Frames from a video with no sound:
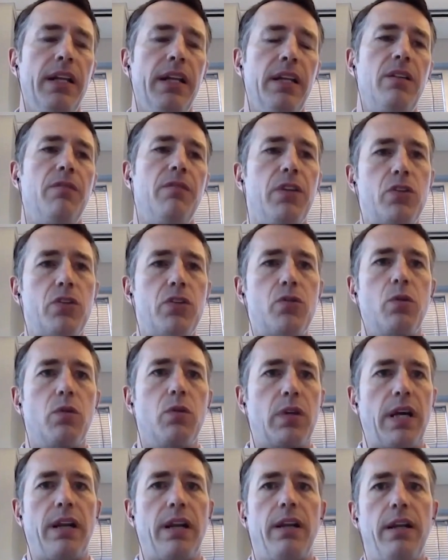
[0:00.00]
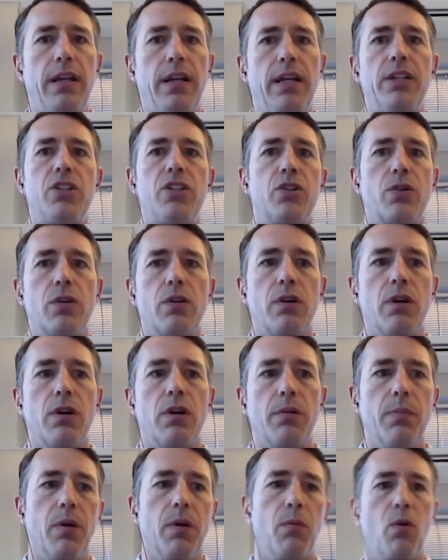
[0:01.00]
individual kind of niche
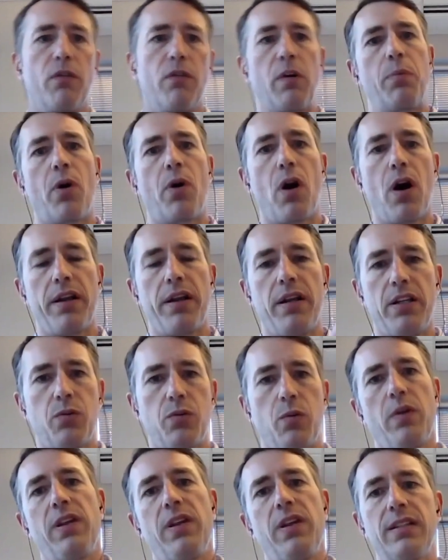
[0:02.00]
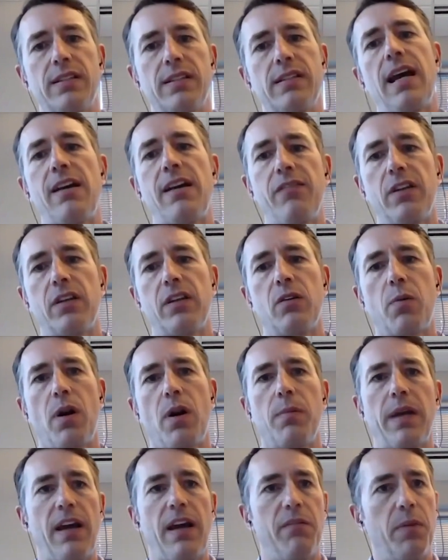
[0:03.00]
or more of a broad niche within staffing, you
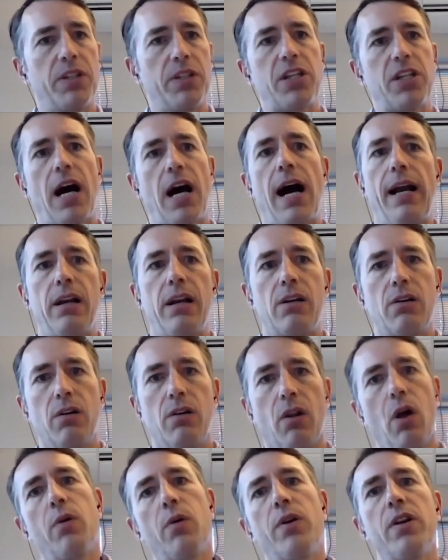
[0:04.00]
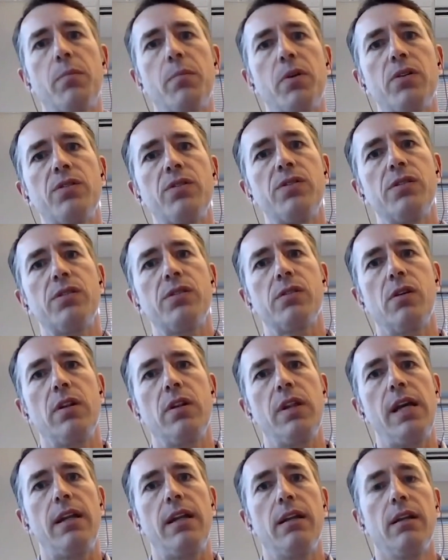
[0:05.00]
probably have much higher or lower numbers
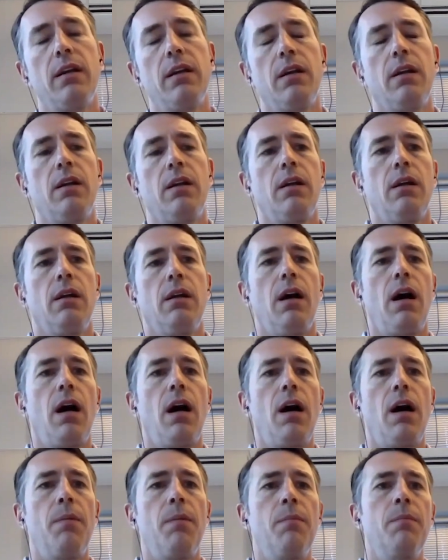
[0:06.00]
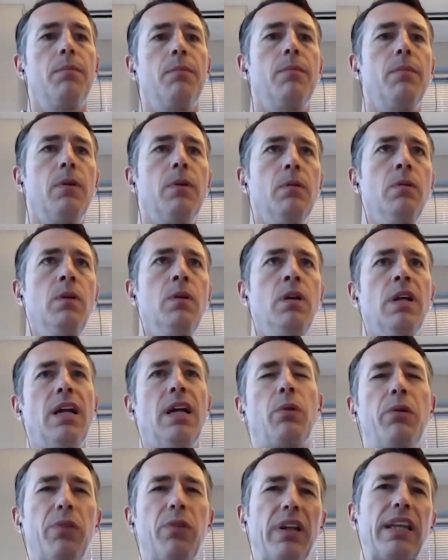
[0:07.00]
on that.
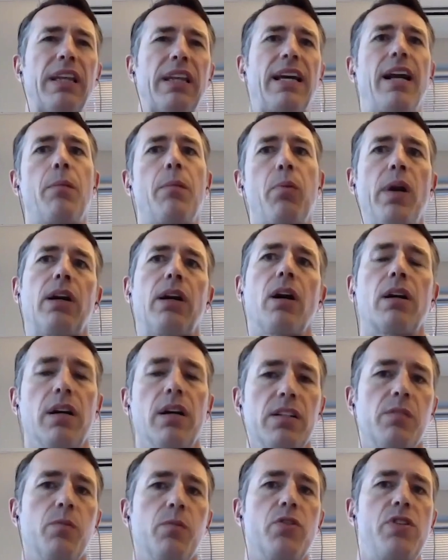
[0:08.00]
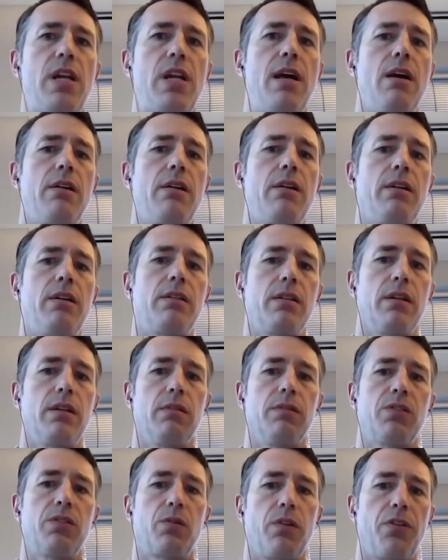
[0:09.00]
And we really kind of break our customers down
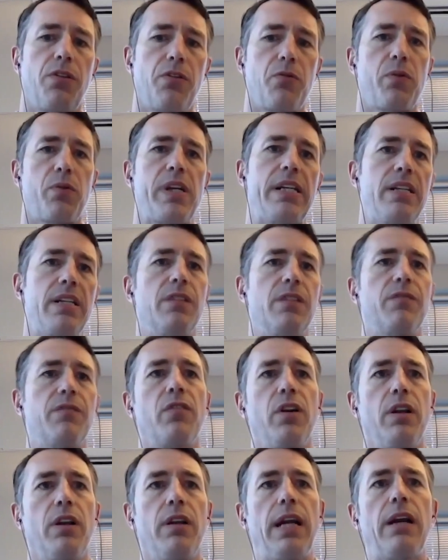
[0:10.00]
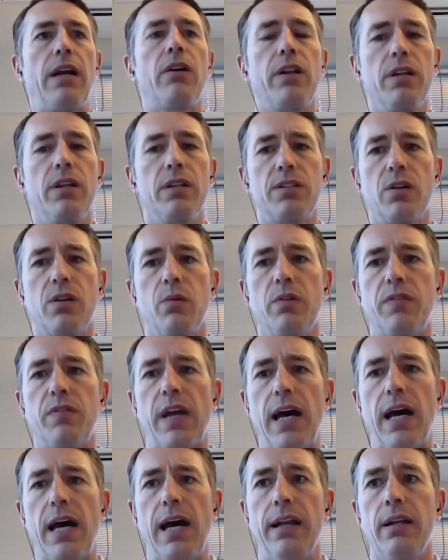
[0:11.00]
into sort of three different areas. So we've
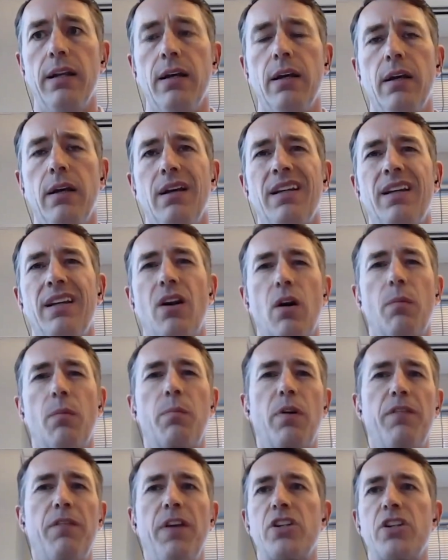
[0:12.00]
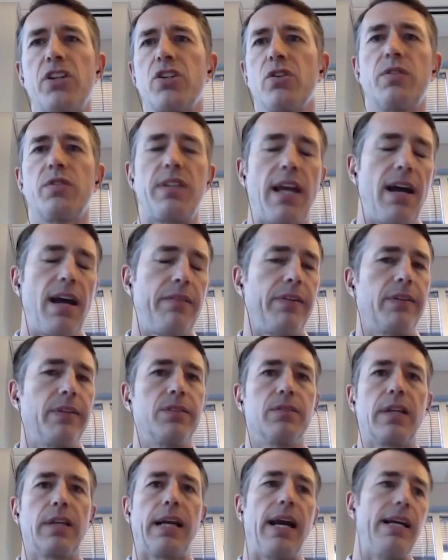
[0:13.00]
got, our professional staffing,
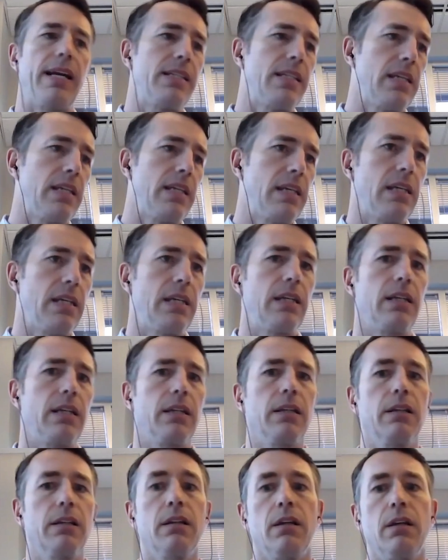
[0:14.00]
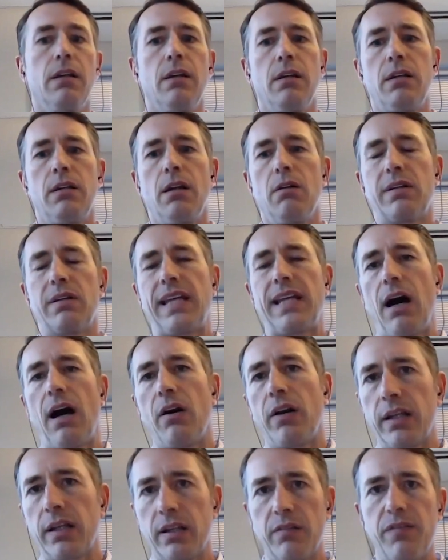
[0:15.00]
so it's like IT and,
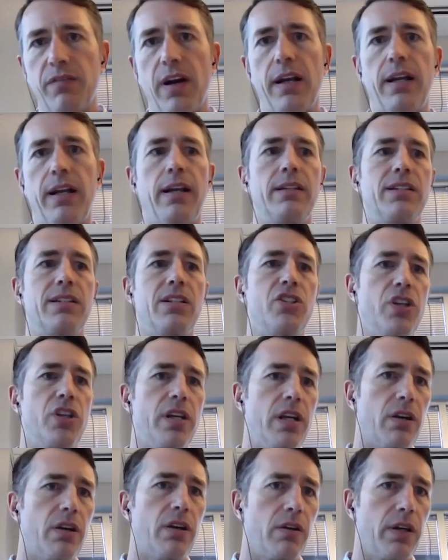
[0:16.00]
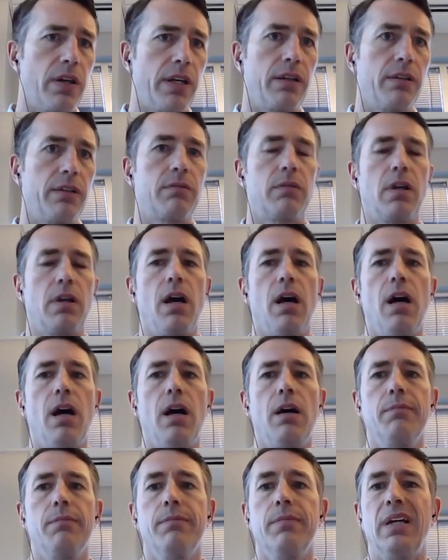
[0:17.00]
accounting and finance, engineering,
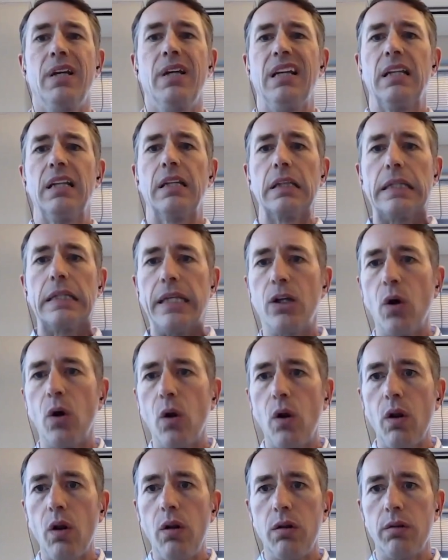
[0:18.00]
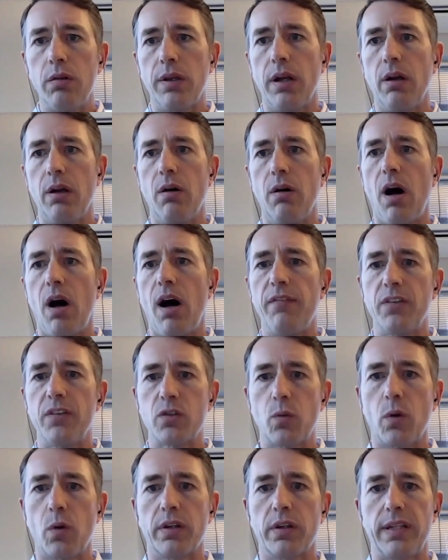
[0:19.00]
legal,
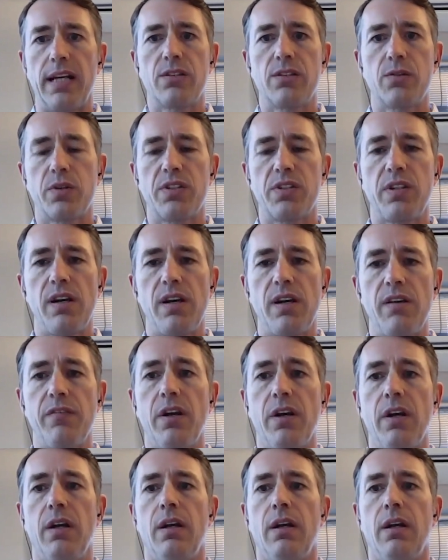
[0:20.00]
office work, that sort of stuff.